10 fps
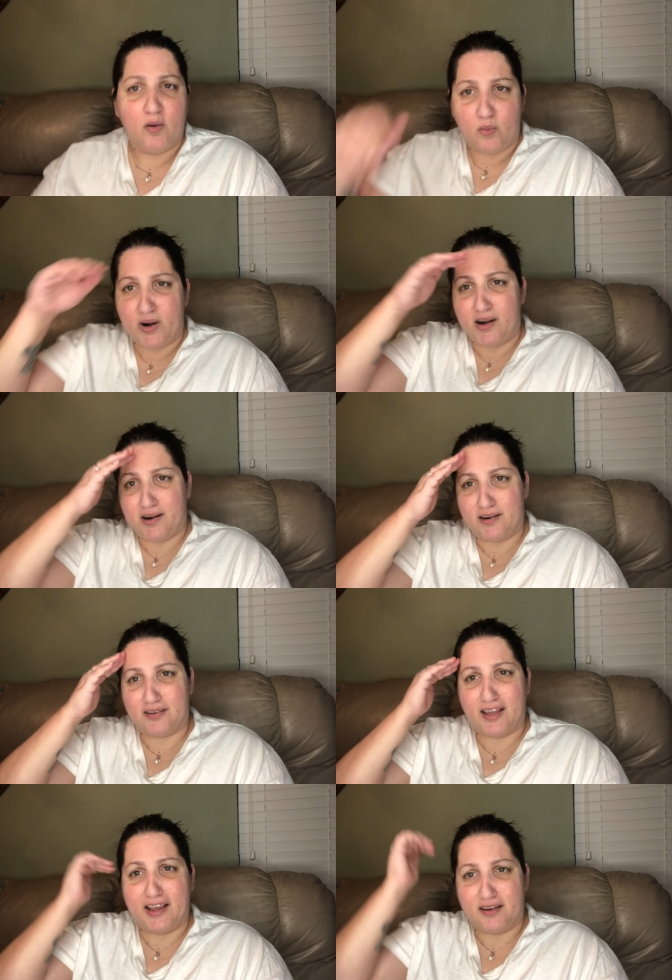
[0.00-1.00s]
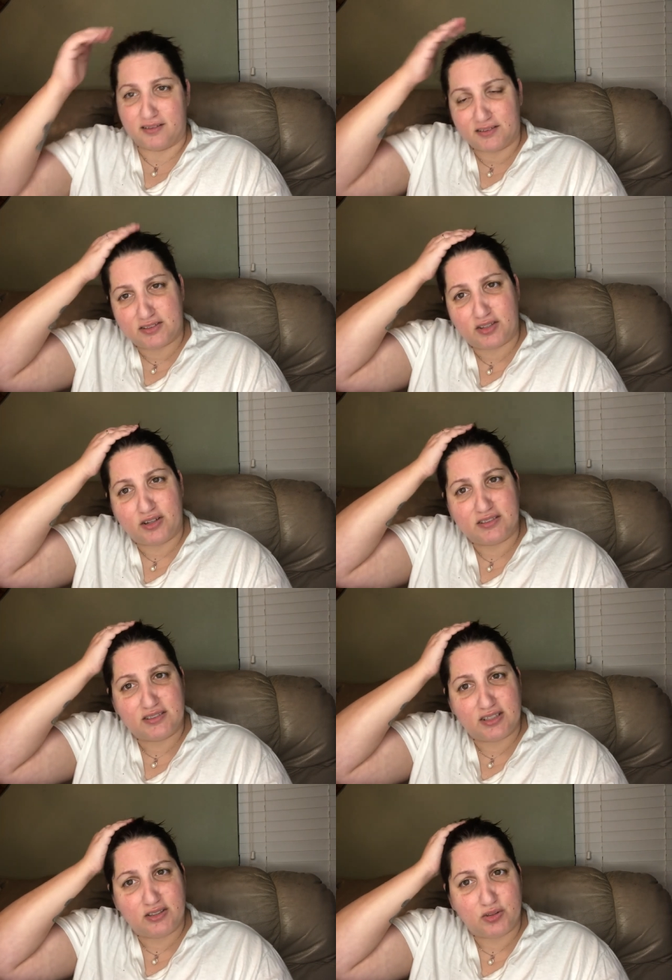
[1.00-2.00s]
Where like certain
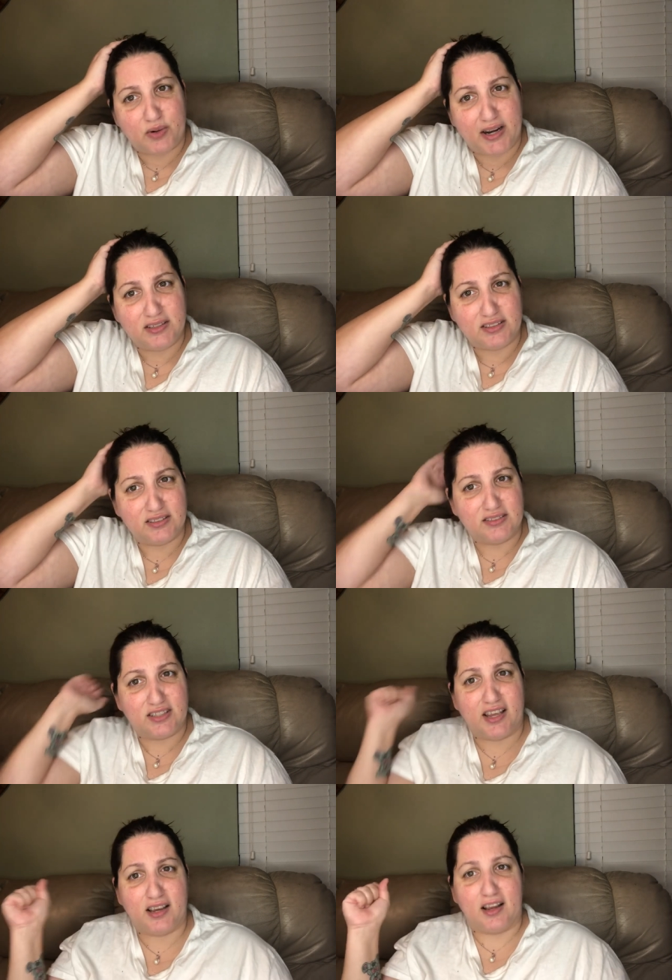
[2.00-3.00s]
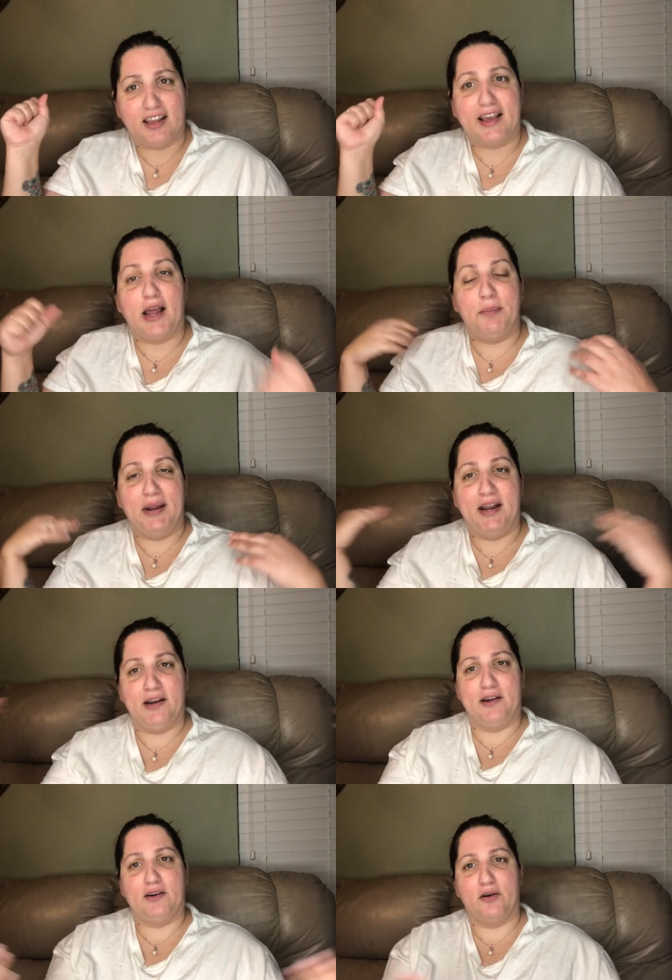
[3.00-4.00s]
situations, like I
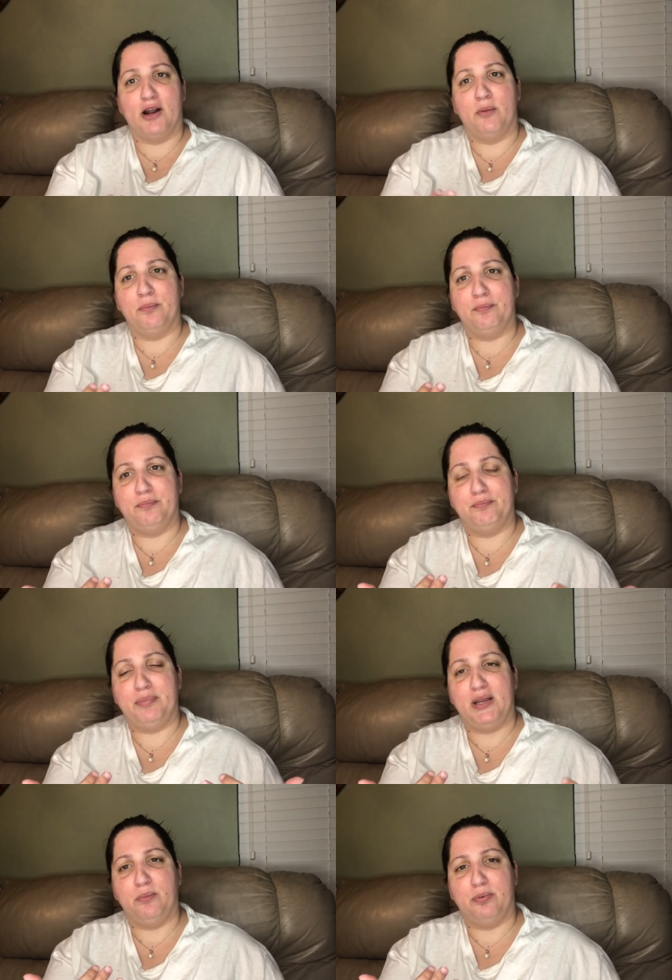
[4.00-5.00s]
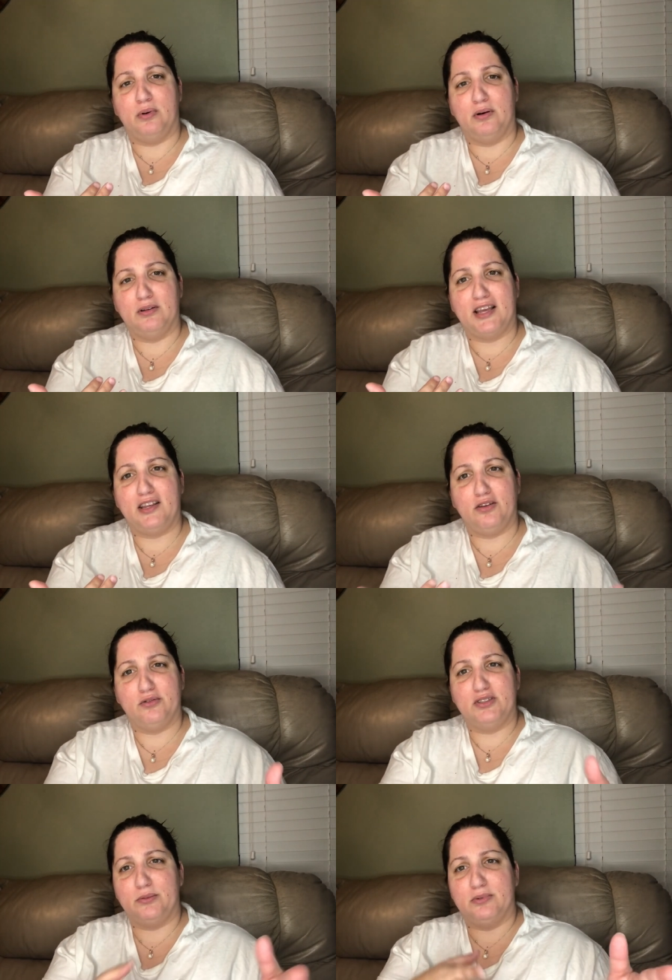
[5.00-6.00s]
panic around people. Like
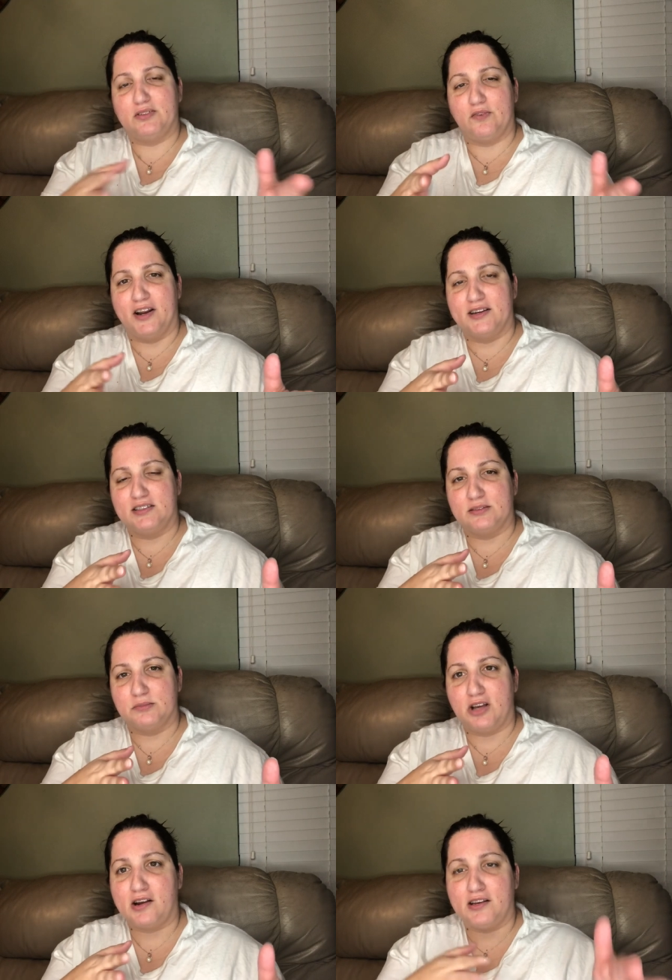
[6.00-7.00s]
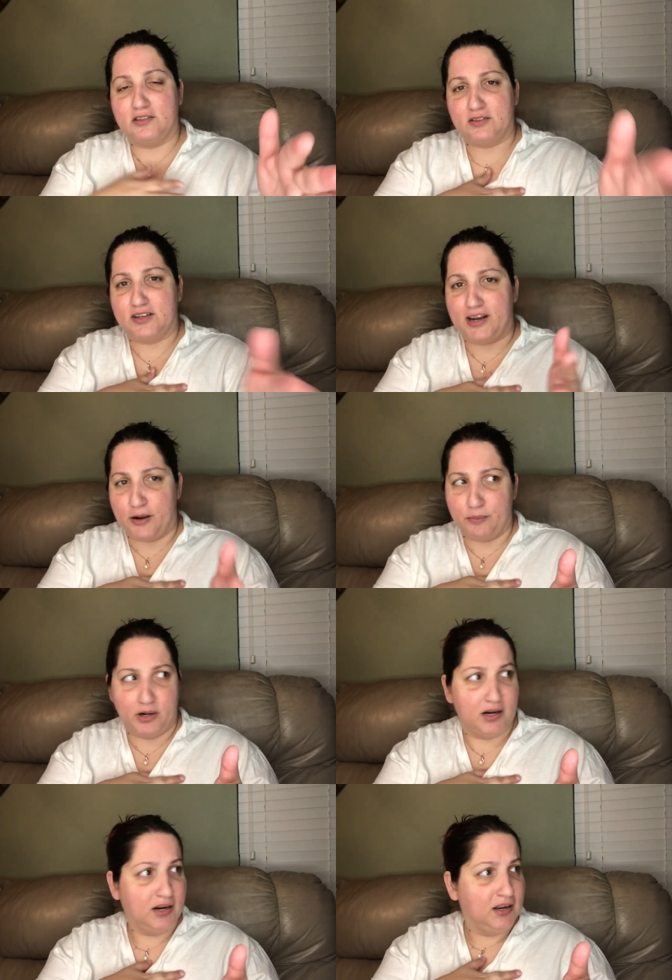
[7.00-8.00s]
YouTube is fine because I'm talking to a
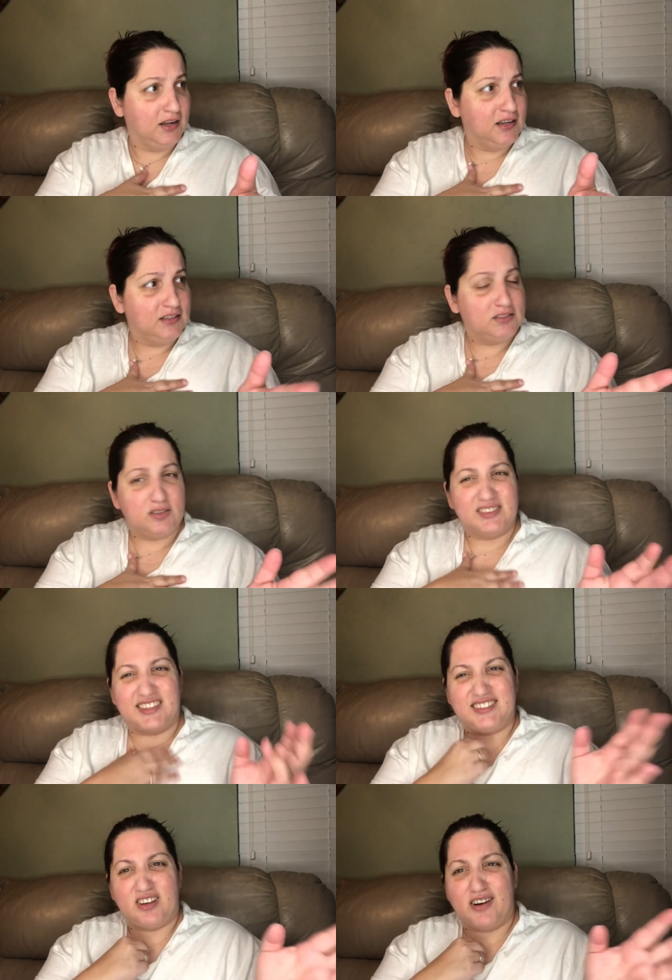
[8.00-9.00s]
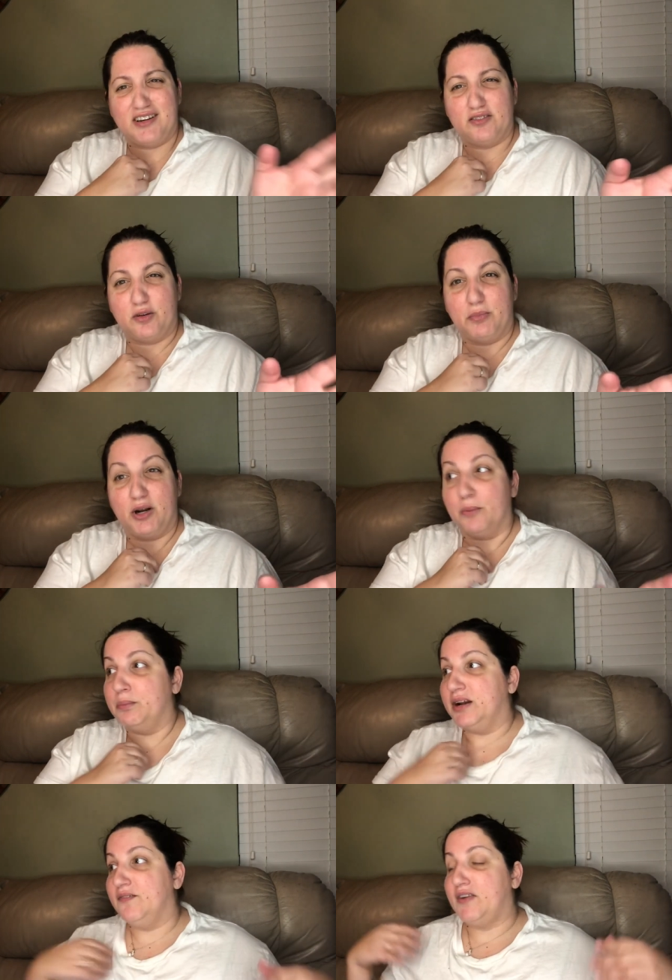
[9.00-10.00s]
camera, so it's like talking to a mirror.
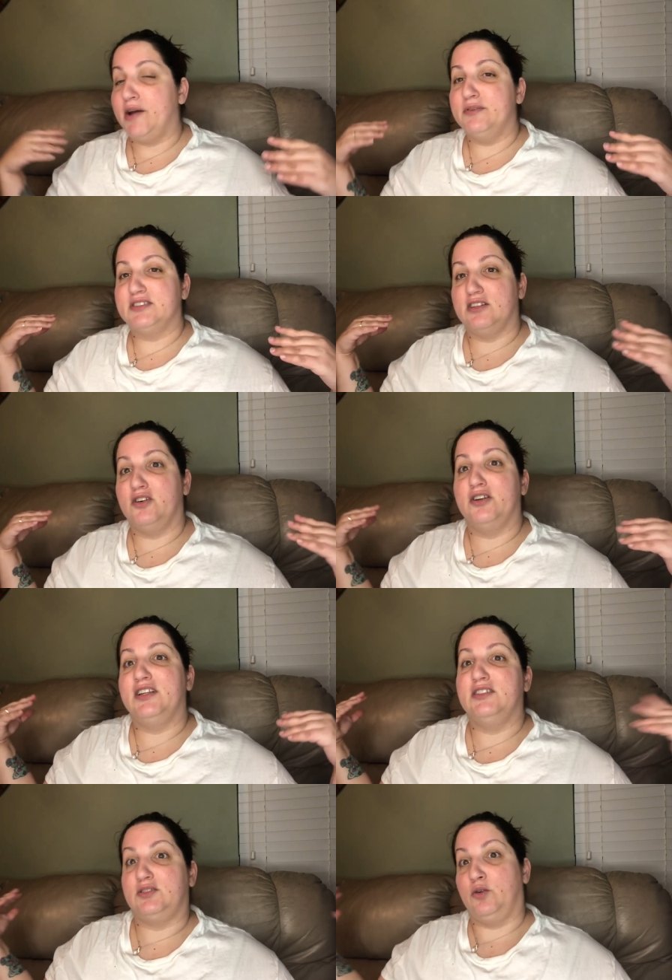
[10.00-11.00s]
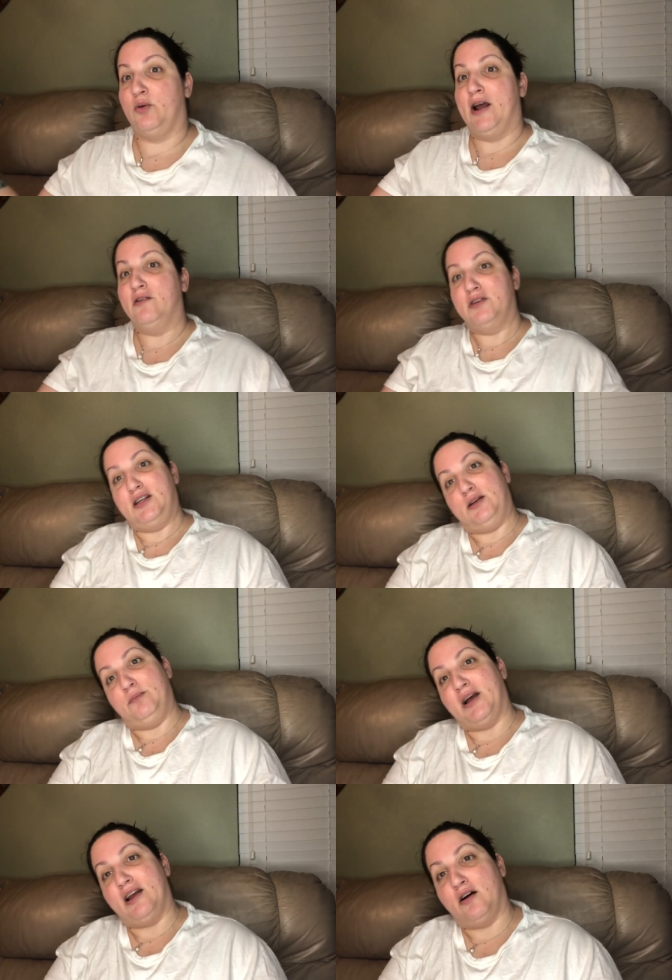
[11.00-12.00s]
But if I was literally
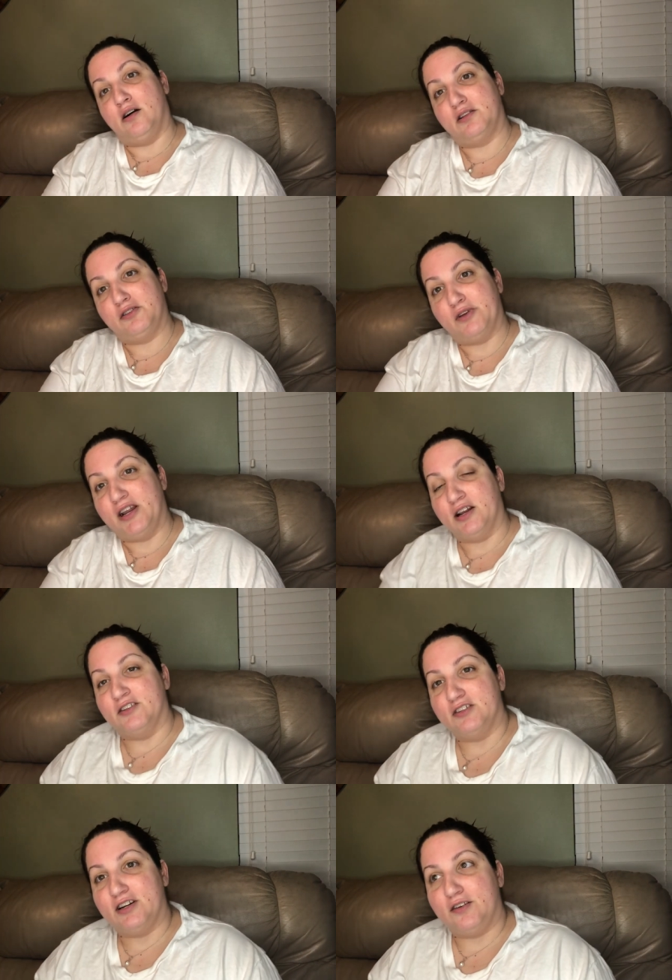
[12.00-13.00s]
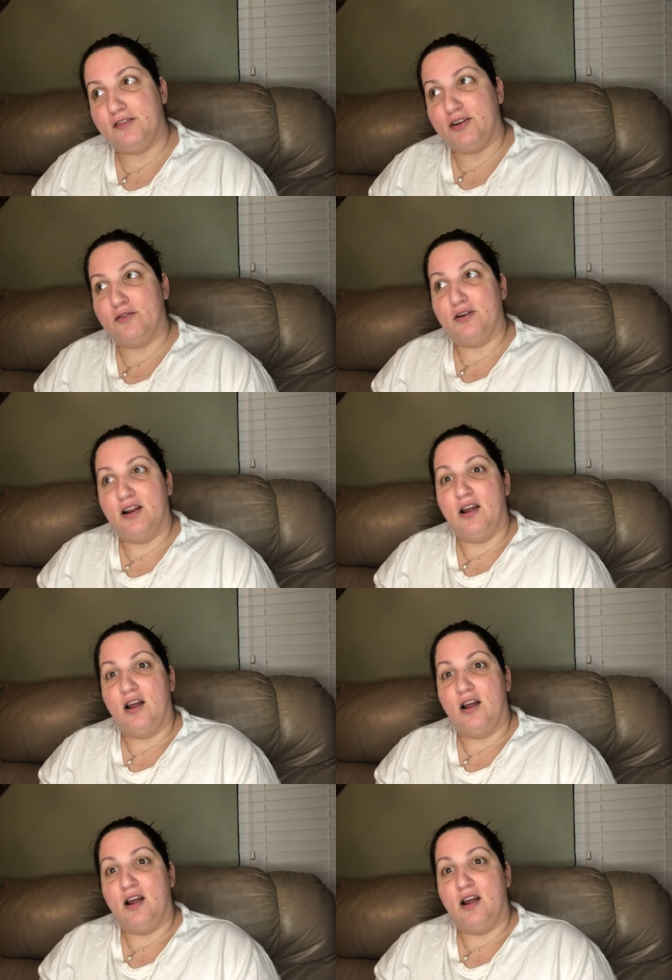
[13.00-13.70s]
surrounded by all 300 of you,